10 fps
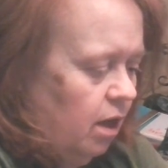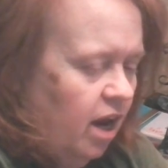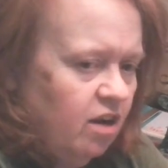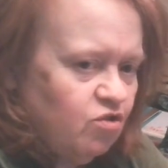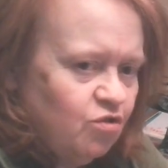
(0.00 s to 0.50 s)

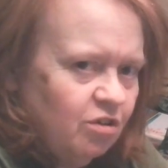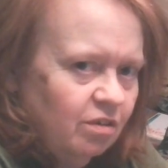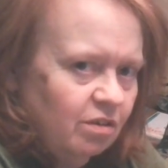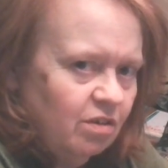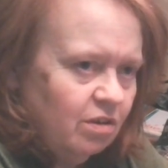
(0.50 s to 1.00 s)
extra,
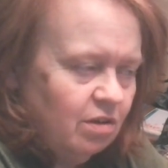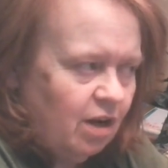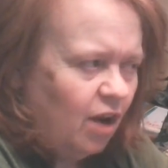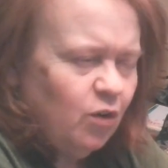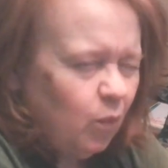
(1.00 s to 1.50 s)

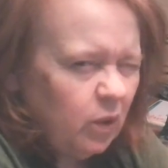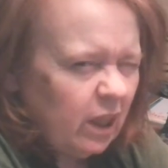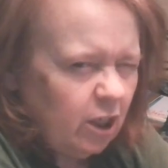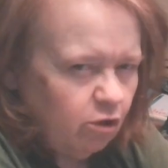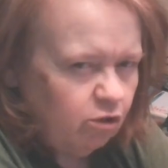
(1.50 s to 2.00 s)
I don't know what
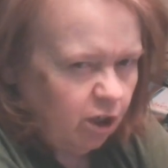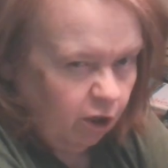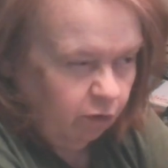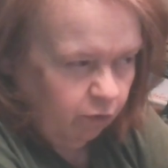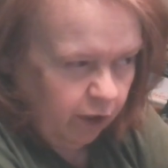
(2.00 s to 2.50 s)
they used in
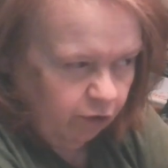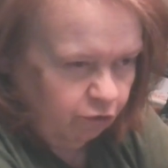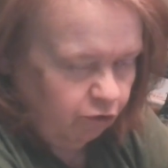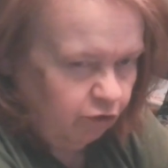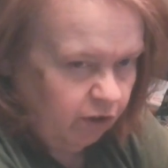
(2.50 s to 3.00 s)
here for an
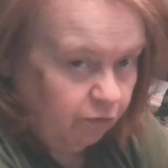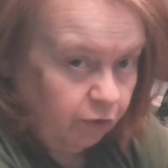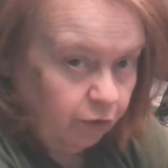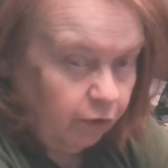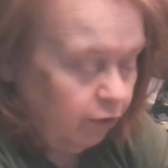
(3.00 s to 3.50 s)
extra
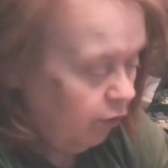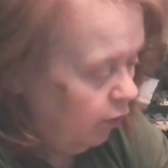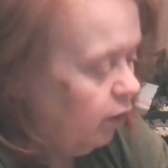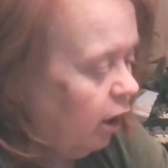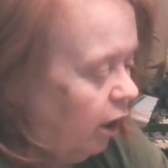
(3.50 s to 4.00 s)
stiffener.
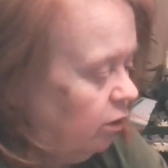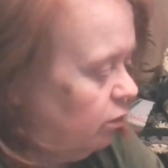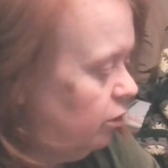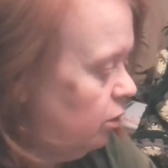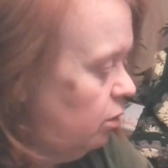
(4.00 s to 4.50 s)
I
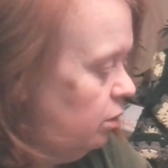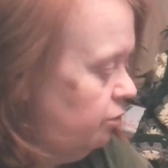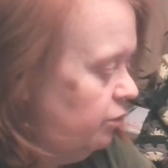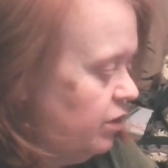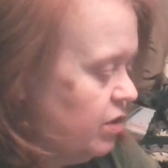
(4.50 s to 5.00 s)
don't know
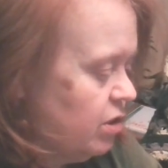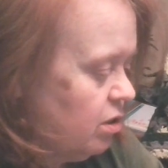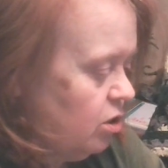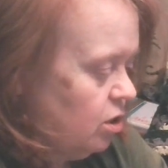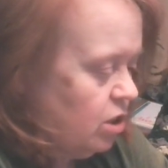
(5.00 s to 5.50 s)
if it's
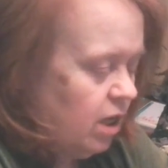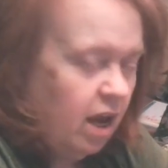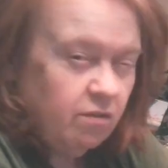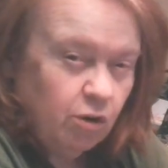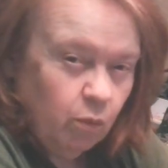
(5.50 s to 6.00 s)
just a
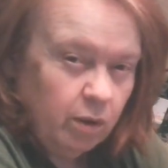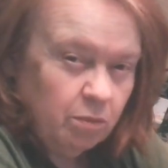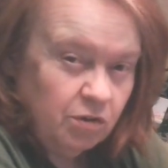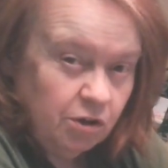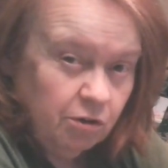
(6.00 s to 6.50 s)
heavier weight
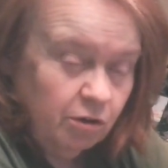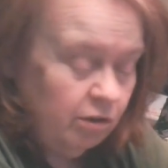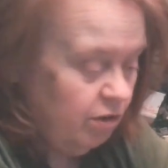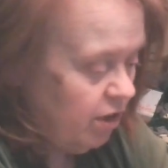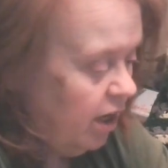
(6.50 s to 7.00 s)
material
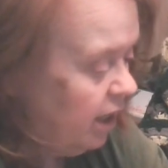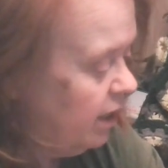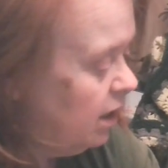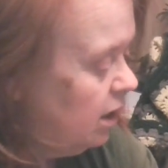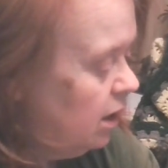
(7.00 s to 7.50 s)
inside
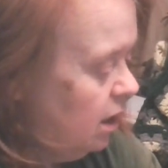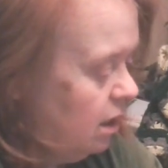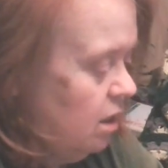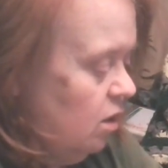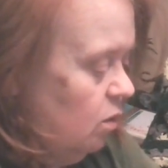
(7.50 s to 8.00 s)

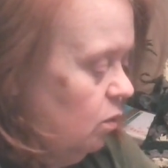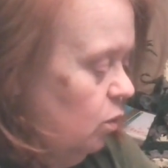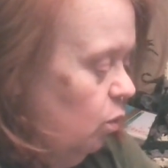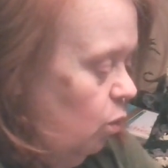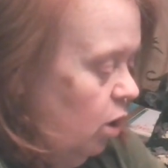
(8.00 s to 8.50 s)
or
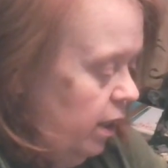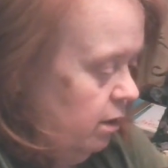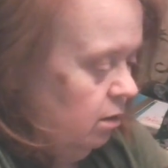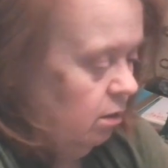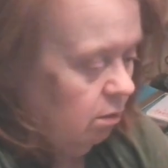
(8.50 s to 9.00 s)
what.
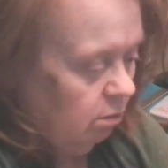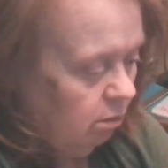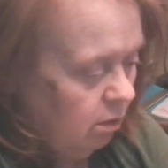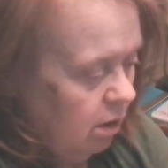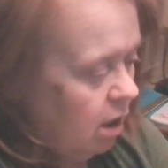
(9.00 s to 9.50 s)

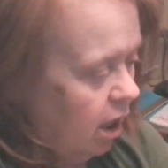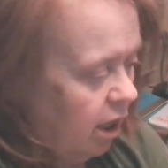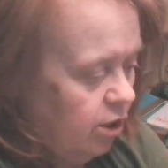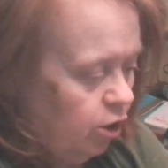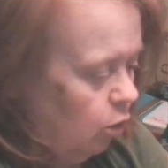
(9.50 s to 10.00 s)
I
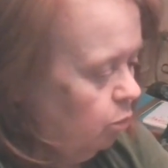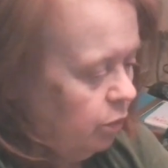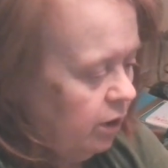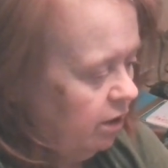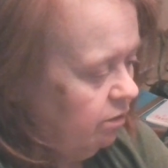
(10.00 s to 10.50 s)
don't
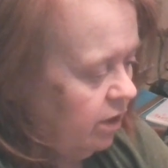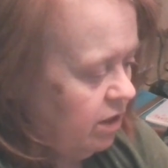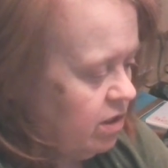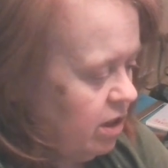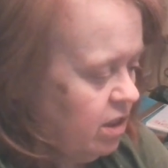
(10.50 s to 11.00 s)
believe
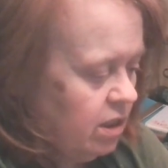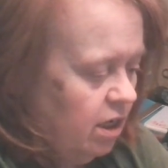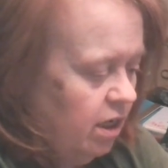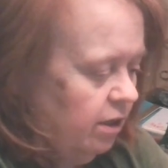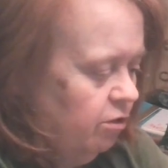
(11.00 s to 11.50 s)
it's
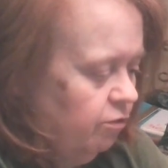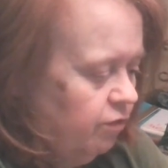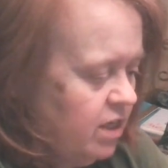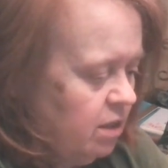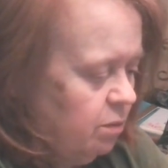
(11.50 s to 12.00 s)
not
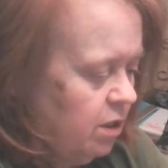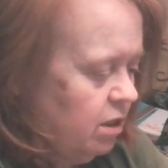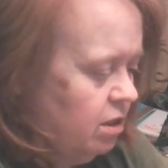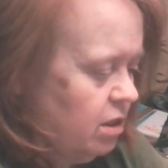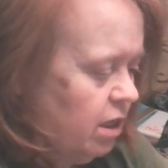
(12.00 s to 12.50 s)
interfacing,
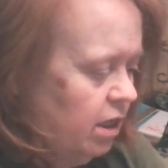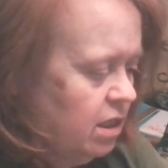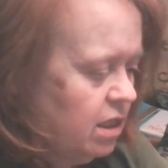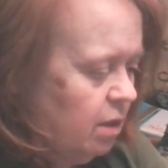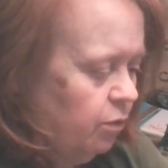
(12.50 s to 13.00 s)
because I can
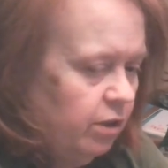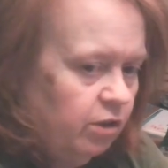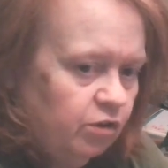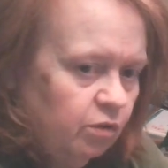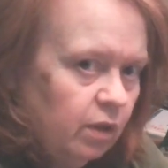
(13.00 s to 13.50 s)
separate the
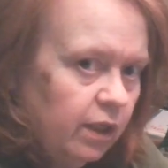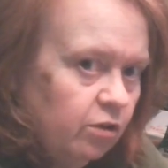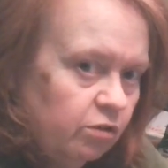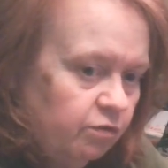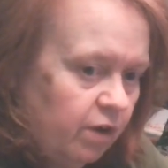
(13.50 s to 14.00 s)
two
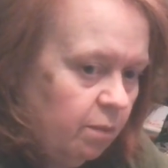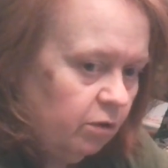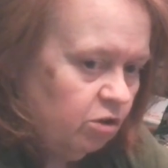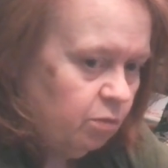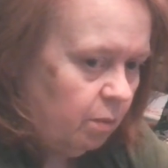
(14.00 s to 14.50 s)
layers of fabric
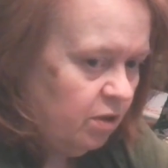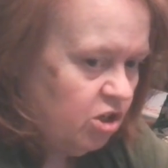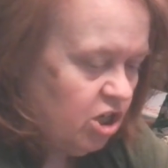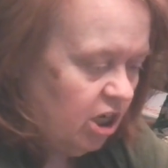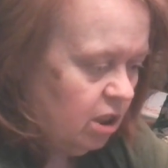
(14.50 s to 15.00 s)
just by
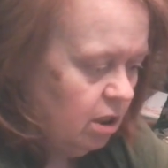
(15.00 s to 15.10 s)
pinching it.